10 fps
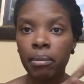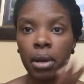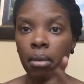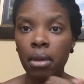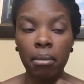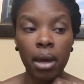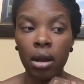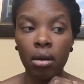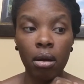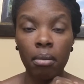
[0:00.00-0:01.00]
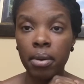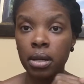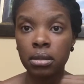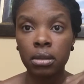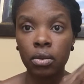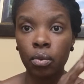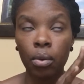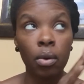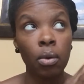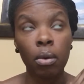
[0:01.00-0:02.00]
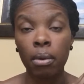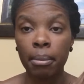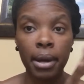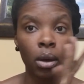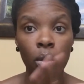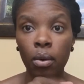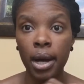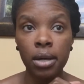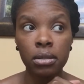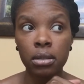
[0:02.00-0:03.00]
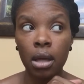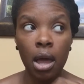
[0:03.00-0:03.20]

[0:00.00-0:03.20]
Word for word: but I'm not mad at all because the throw around my whole house,